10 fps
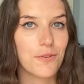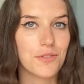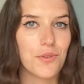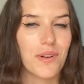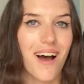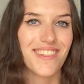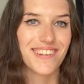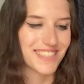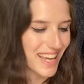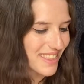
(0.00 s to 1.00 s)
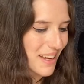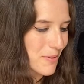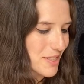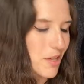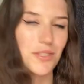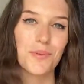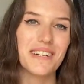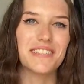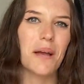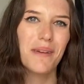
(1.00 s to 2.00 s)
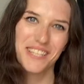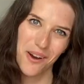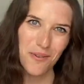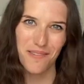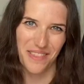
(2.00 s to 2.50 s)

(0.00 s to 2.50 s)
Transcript: new colors and they were so sweet and sent me two of